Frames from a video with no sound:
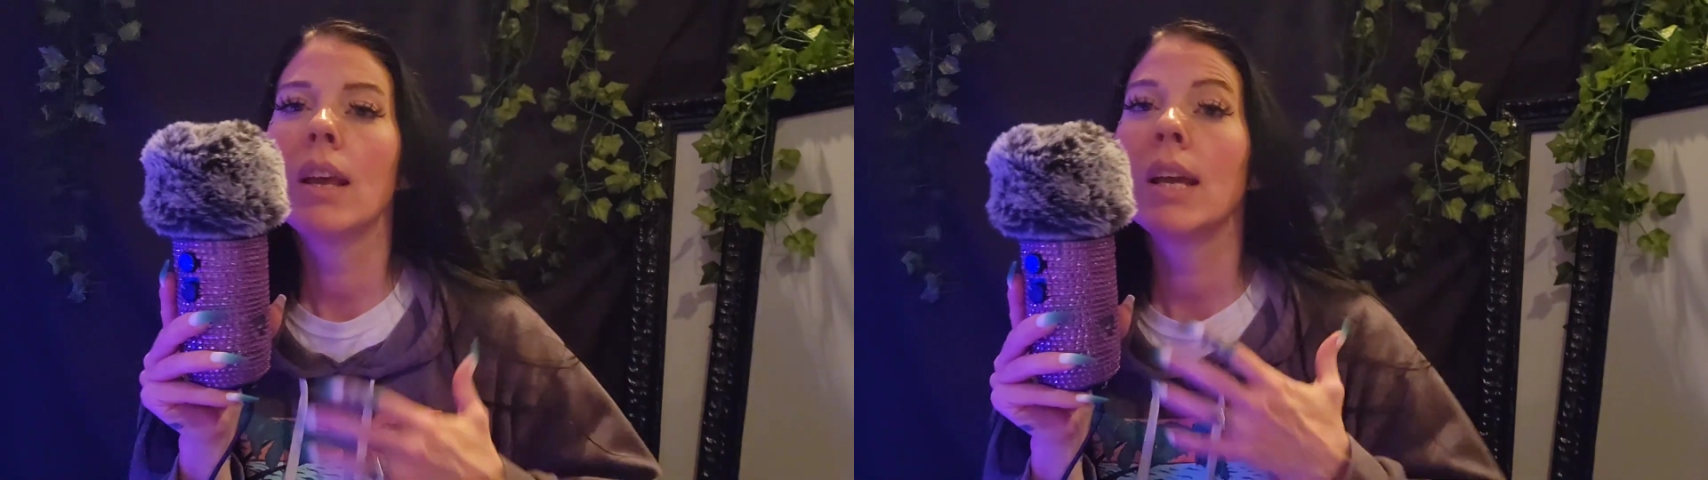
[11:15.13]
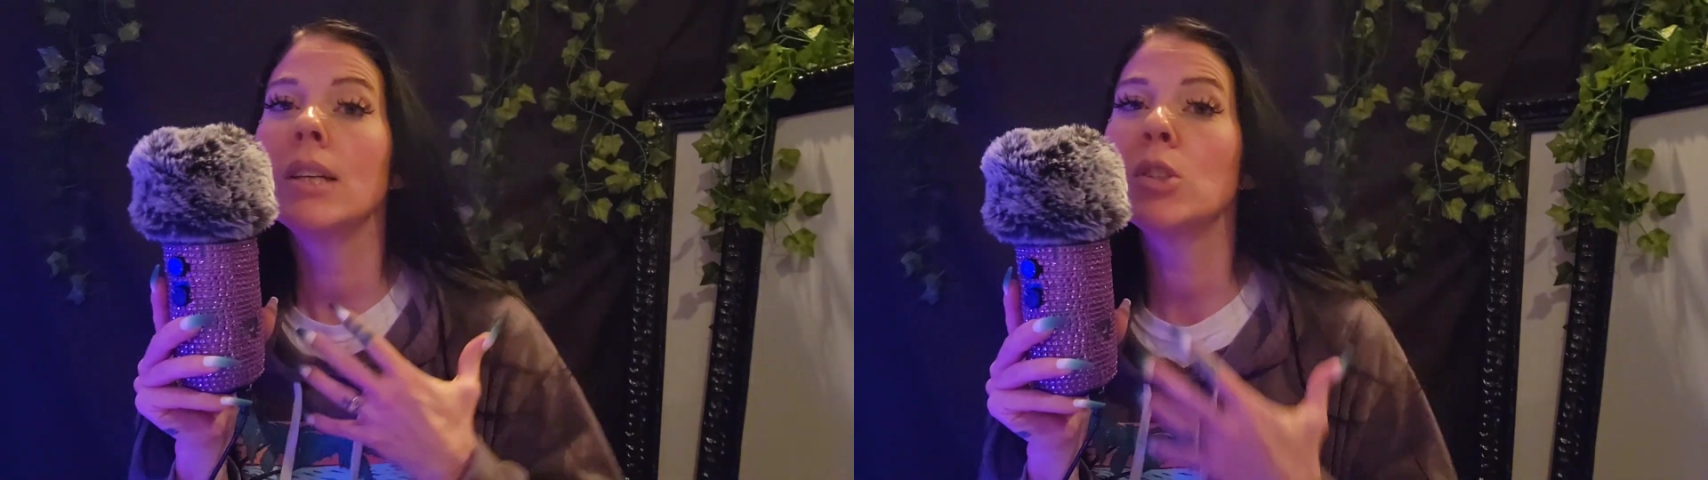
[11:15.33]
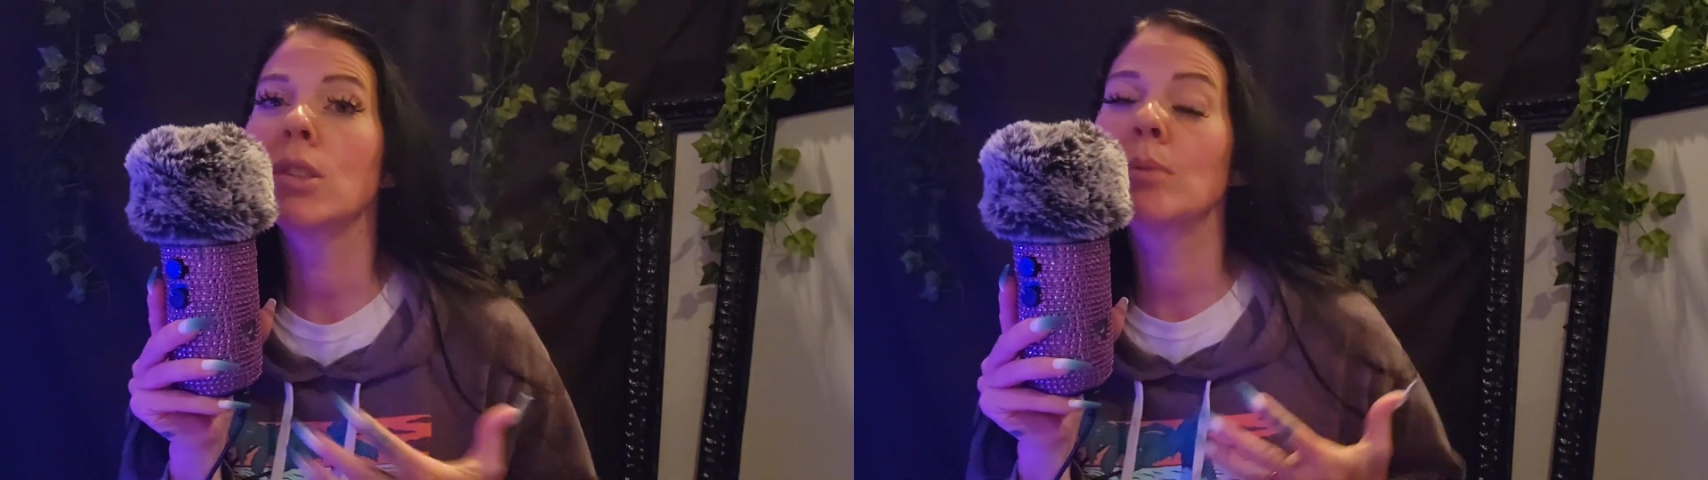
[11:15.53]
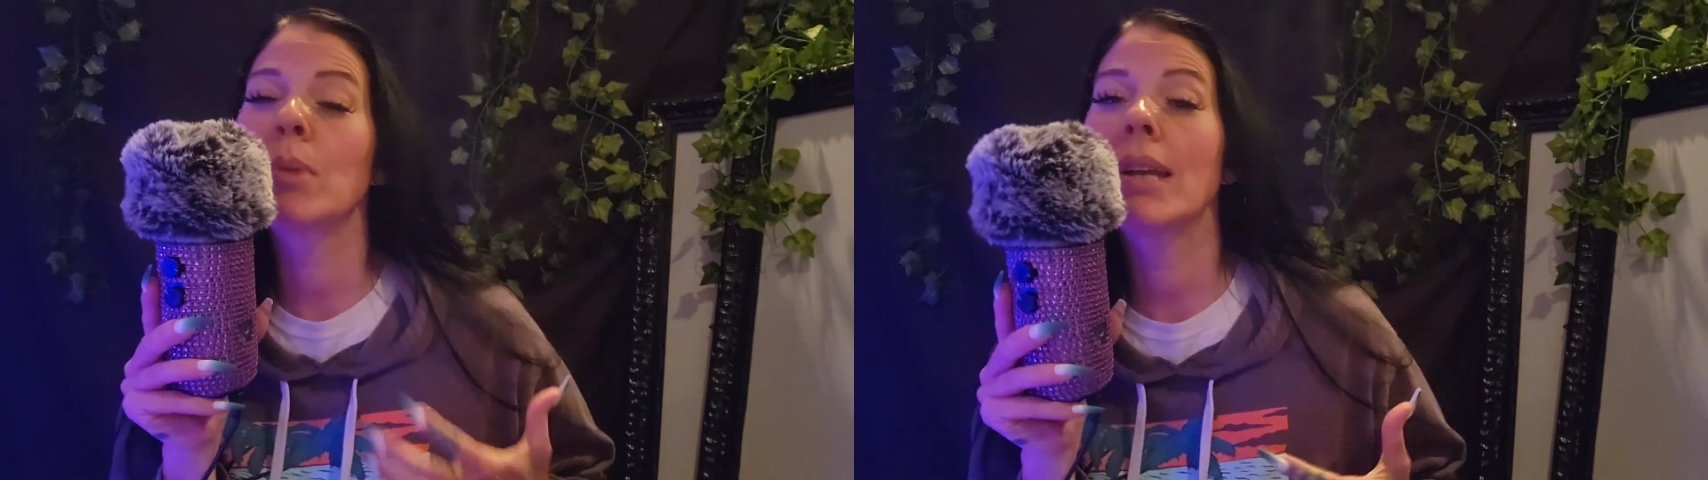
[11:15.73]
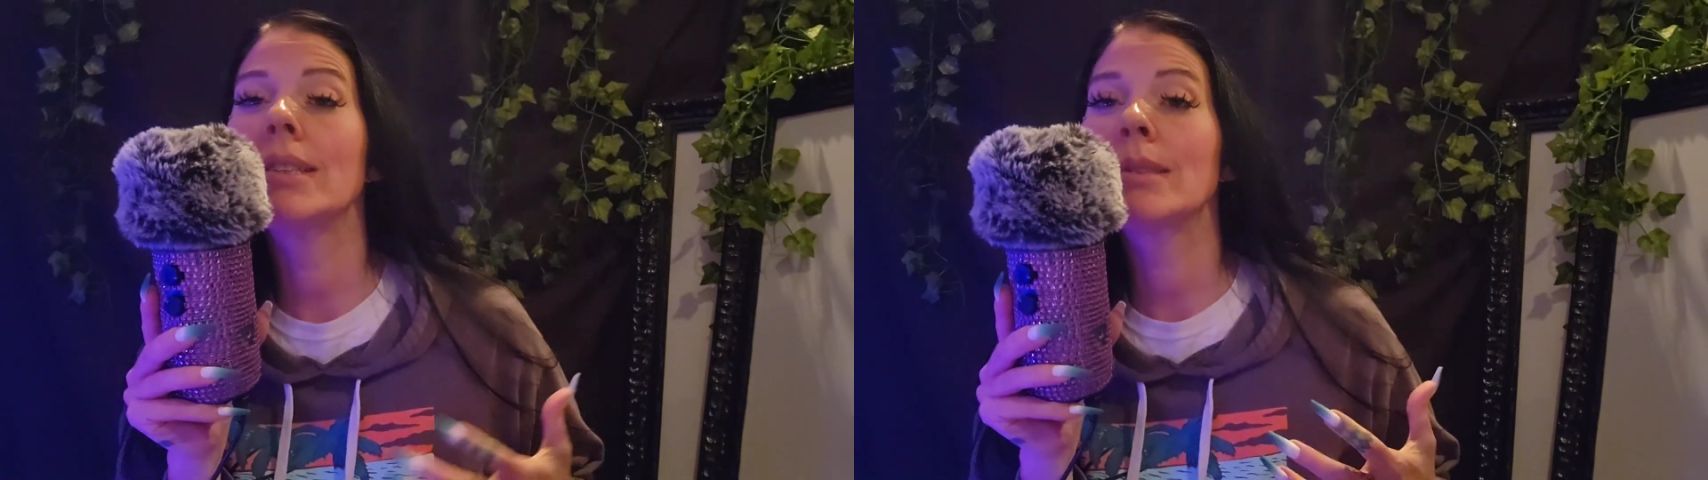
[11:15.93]
It just
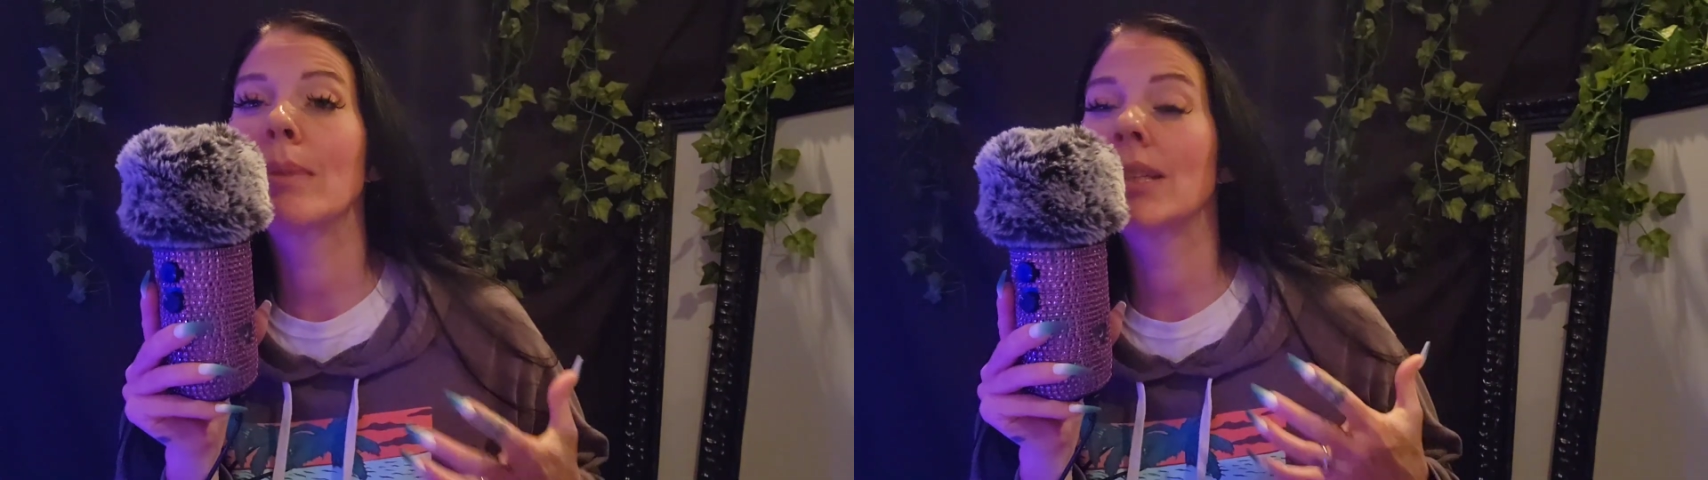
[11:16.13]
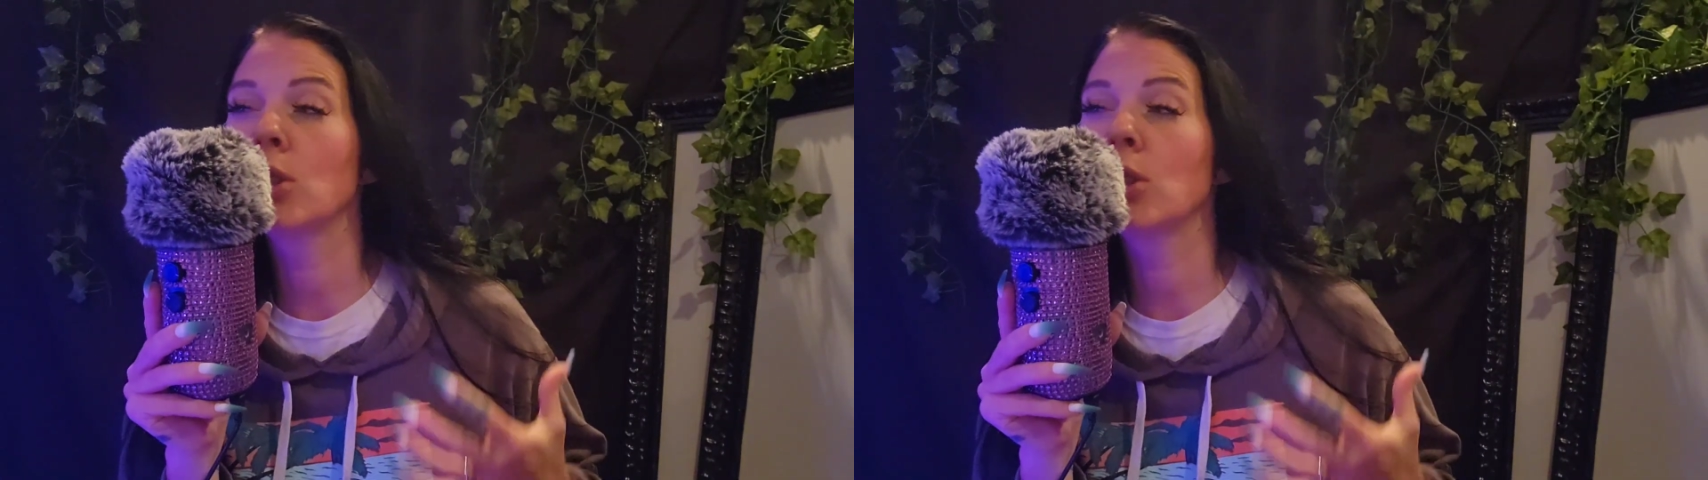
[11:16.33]
pains my